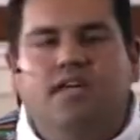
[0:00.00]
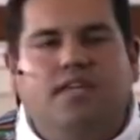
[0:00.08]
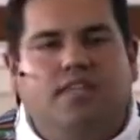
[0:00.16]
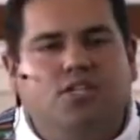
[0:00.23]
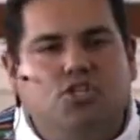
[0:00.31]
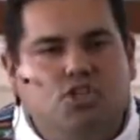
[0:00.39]

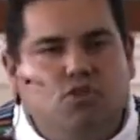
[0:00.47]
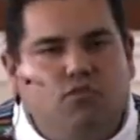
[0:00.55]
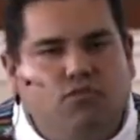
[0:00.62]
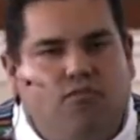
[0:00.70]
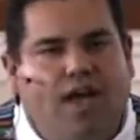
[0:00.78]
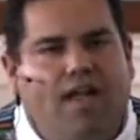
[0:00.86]
that you
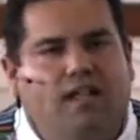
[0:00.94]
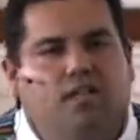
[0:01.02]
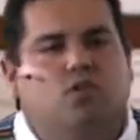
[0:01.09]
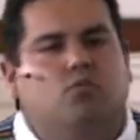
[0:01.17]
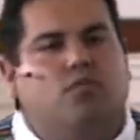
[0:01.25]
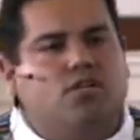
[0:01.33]

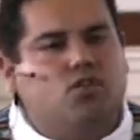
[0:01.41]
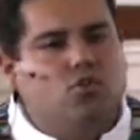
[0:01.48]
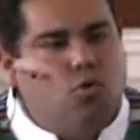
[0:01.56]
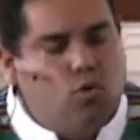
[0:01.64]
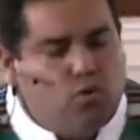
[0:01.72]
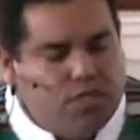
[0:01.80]
value, that you
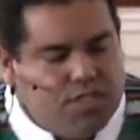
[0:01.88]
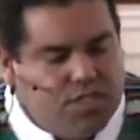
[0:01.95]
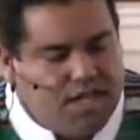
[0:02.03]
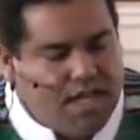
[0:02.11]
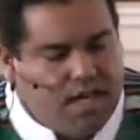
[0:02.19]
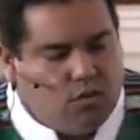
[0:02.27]
hold
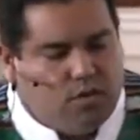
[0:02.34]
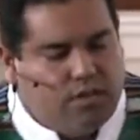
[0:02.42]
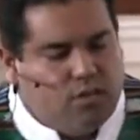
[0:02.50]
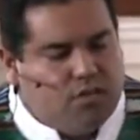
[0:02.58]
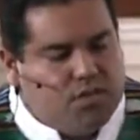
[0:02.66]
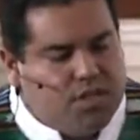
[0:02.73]
sacred,
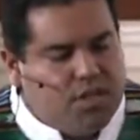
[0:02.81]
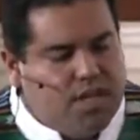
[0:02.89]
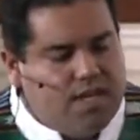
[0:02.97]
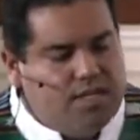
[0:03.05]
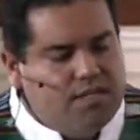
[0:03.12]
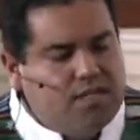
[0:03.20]
those
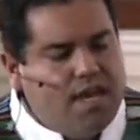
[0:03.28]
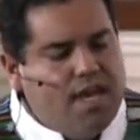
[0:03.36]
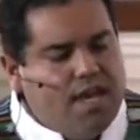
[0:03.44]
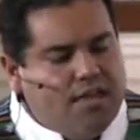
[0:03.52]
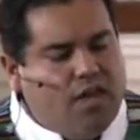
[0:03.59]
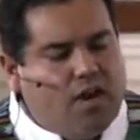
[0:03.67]
things
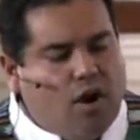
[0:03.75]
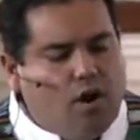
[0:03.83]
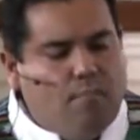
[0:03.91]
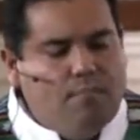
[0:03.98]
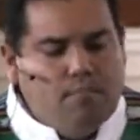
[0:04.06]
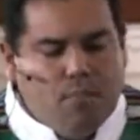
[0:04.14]
that
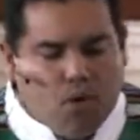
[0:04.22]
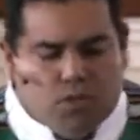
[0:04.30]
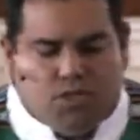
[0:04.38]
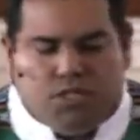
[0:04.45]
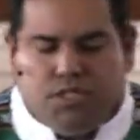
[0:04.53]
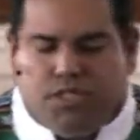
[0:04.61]
are
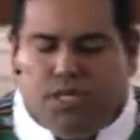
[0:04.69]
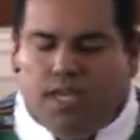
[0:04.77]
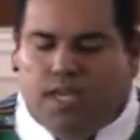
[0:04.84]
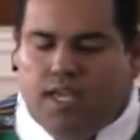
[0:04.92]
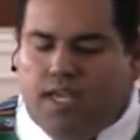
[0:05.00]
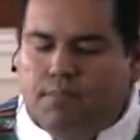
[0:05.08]
most
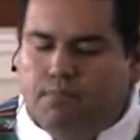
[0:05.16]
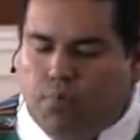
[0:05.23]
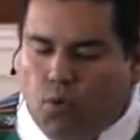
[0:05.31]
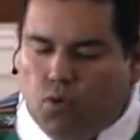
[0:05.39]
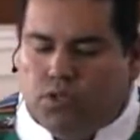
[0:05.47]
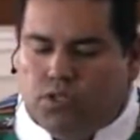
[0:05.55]

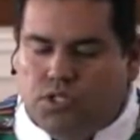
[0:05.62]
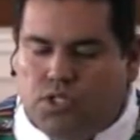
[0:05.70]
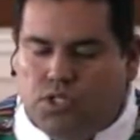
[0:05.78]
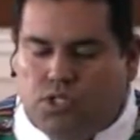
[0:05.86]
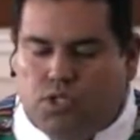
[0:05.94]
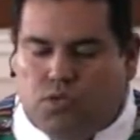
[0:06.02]
important
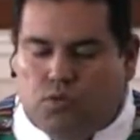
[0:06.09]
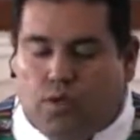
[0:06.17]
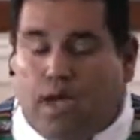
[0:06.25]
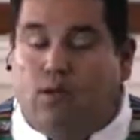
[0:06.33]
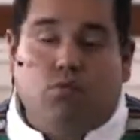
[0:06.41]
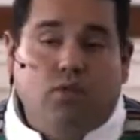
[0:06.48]
to you.
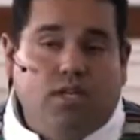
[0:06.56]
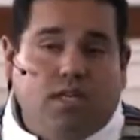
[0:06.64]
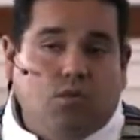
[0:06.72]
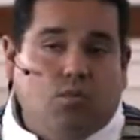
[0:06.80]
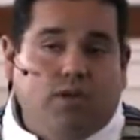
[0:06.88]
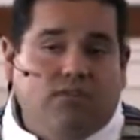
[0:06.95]
And
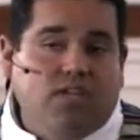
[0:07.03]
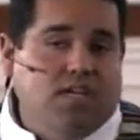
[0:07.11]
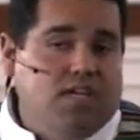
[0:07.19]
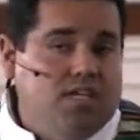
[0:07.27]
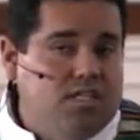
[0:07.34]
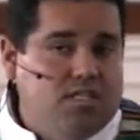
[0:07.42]
really, one of the
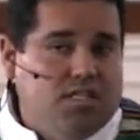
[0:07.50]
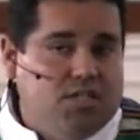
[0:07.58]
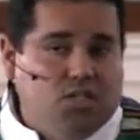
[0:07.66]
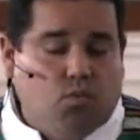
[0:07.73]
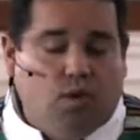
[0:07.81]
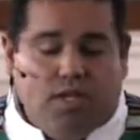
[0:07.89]

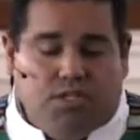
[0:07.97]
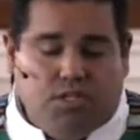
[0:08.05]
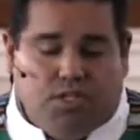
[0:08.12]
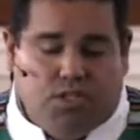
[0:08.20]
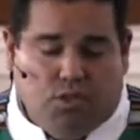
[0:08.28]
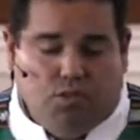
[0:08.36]
easiest ways
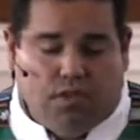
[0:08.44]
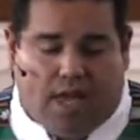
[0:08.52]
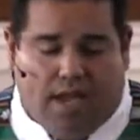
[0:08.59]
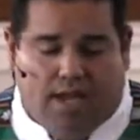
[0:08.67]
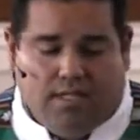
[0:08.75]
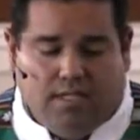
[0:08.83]
to do
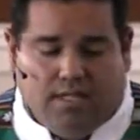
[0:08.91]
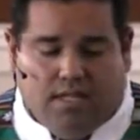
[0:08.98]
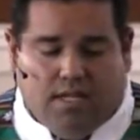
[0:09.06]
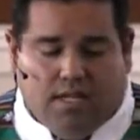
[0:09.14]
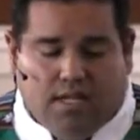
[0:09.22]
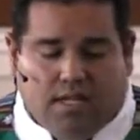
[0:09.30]
that
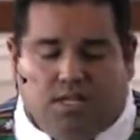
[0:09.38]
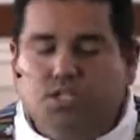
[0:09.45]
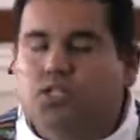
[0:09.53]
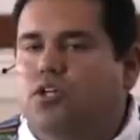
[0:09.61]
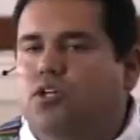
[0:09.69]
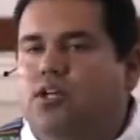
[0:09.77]
is
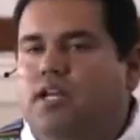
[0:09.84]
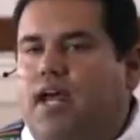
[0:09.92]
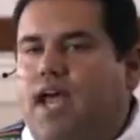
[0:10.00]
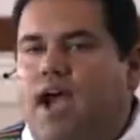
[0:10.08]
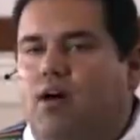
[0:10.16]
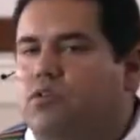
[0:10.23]
to look at
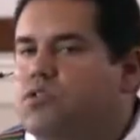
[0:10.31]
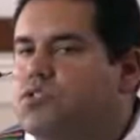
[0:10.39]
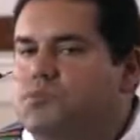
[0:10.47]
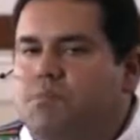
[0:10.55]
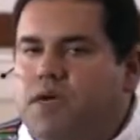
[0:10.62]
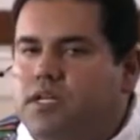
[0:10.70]
how you
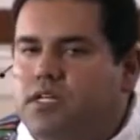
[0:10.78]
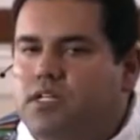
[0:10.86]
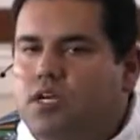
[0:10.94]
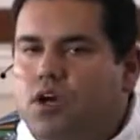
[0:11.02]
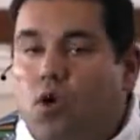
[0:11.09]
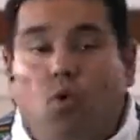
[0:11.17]
spend
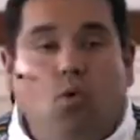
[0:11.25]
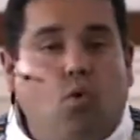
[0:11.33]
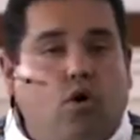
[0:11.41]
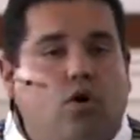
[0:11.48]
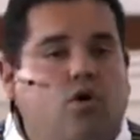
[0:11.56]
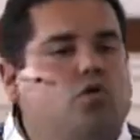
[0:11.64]

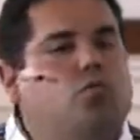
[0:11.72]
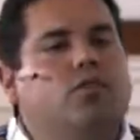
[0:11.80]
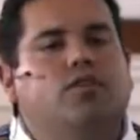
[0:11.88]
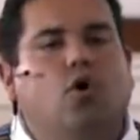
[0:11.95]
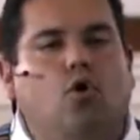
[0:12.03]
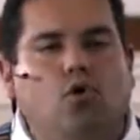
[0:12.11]
or
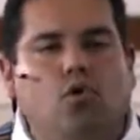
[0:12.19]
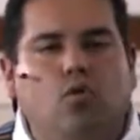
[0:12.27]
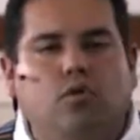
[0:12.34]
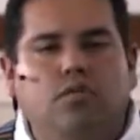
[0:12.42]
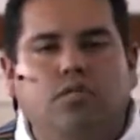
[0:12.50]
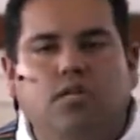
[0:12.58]

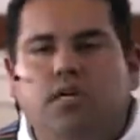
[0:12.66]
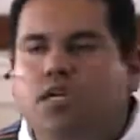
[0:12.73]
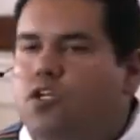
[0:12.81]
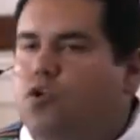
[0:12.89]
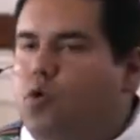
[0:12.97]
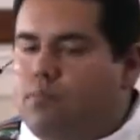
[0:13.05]
withhold
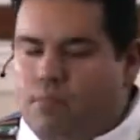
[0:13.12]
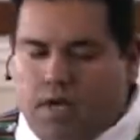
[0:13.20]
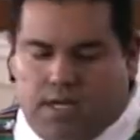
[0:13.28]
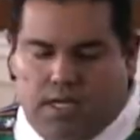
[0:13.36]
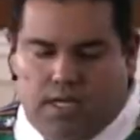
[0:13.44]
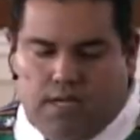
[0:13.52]
your
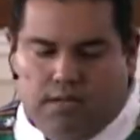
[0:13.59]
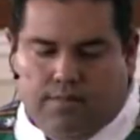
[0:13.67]
money